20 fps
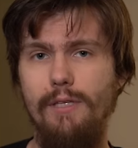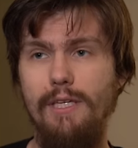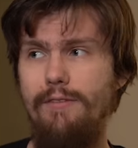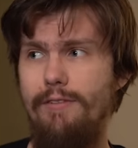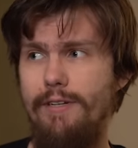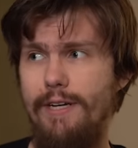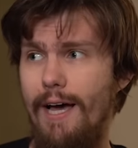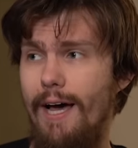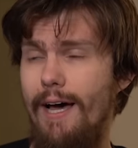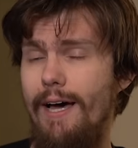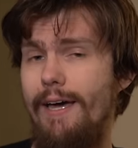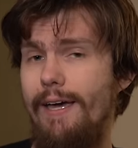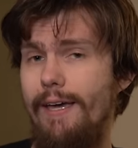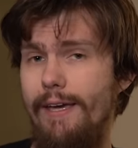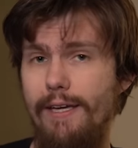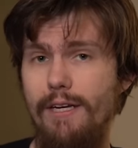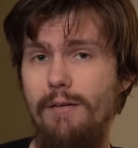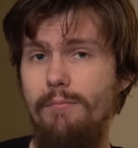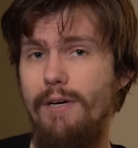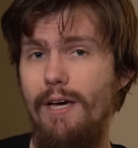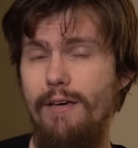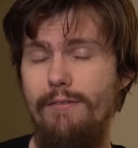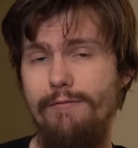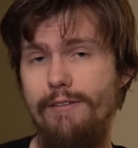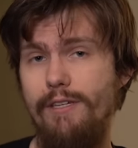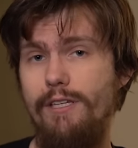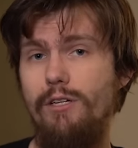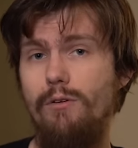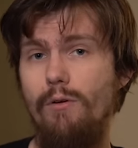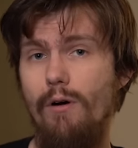Even I, in my
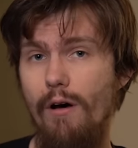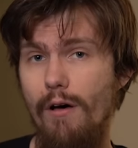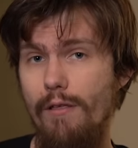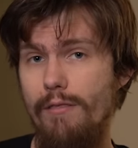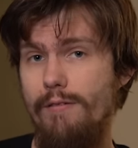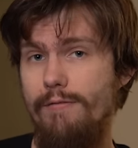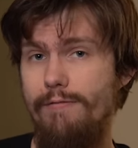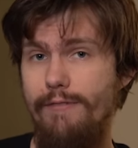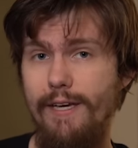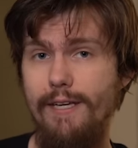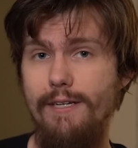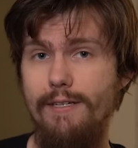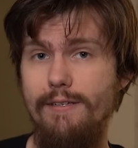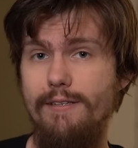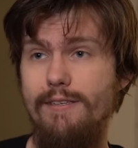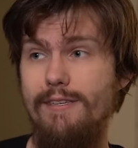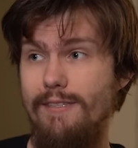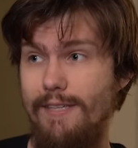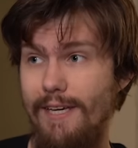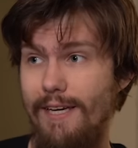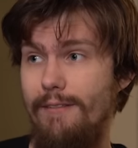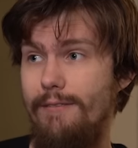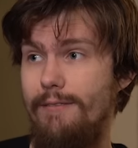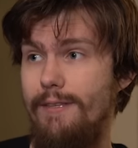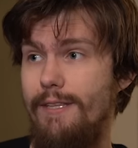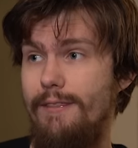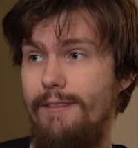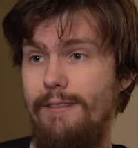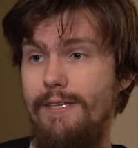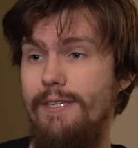video on the Vedas, said
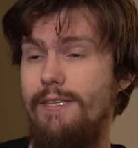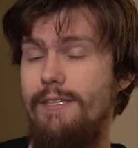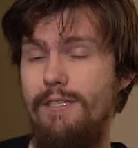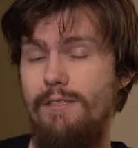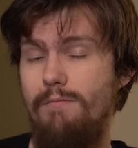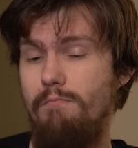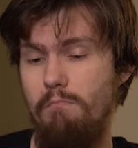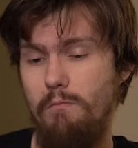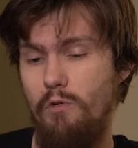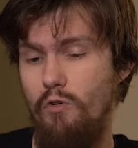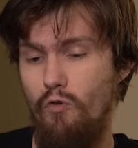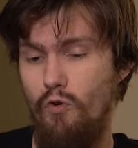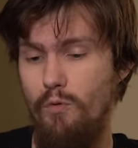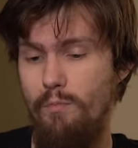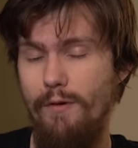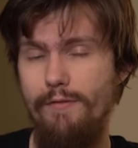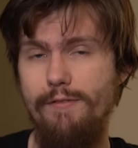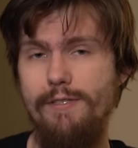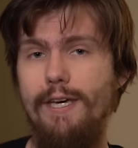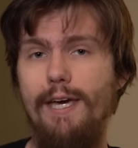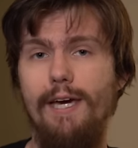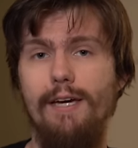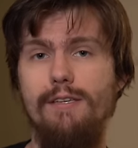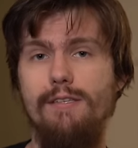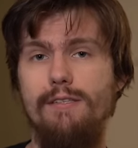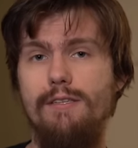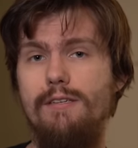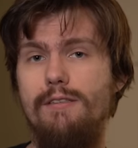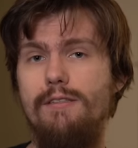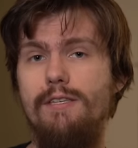that this group of
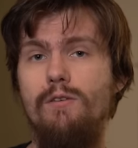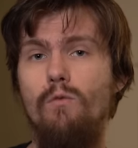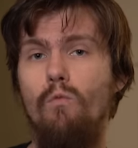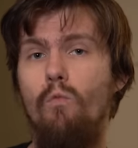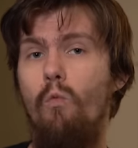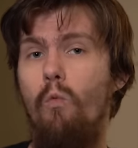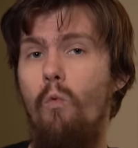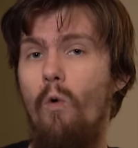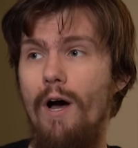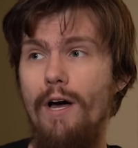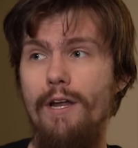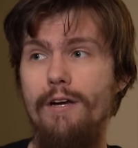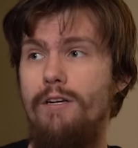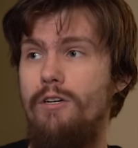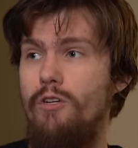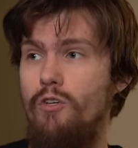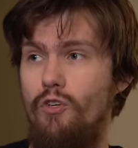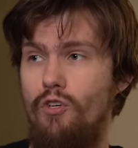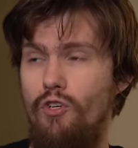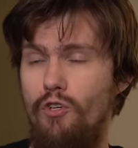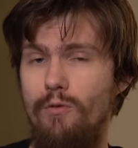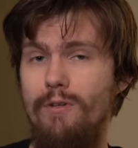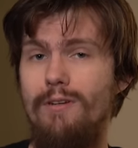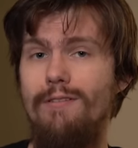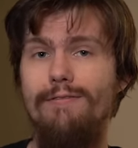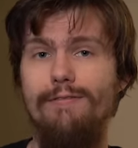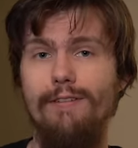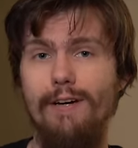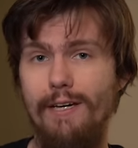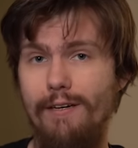texts is the one
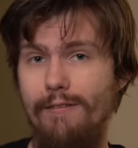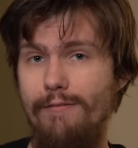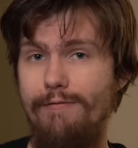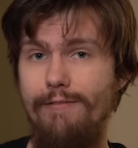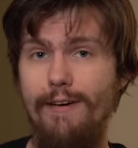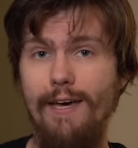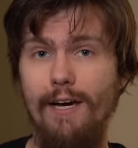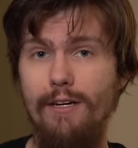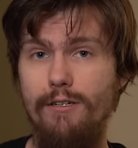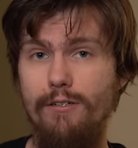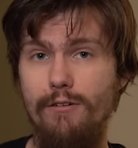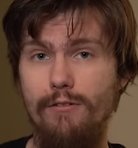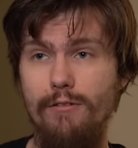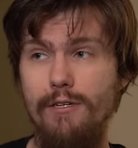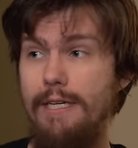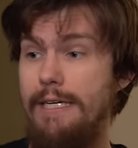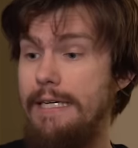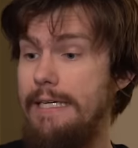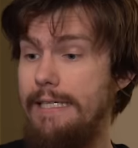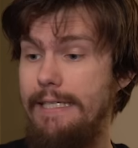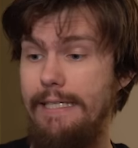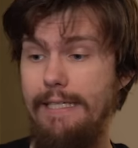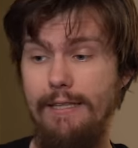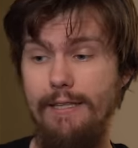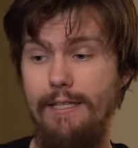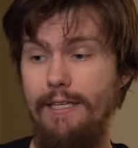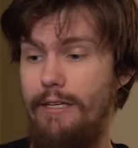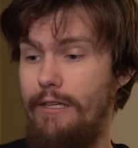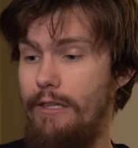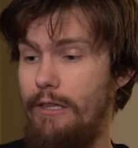unifying factor in
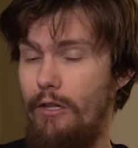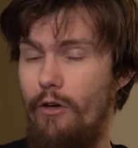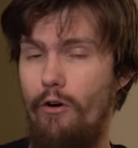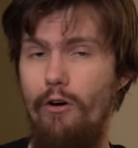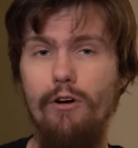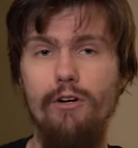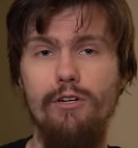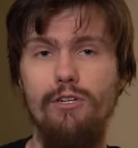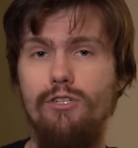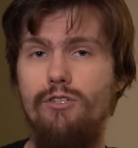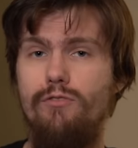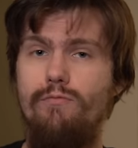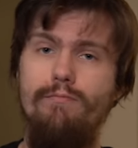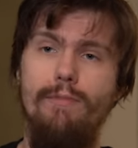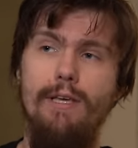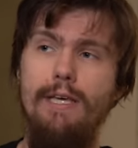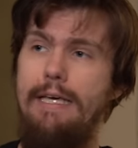the large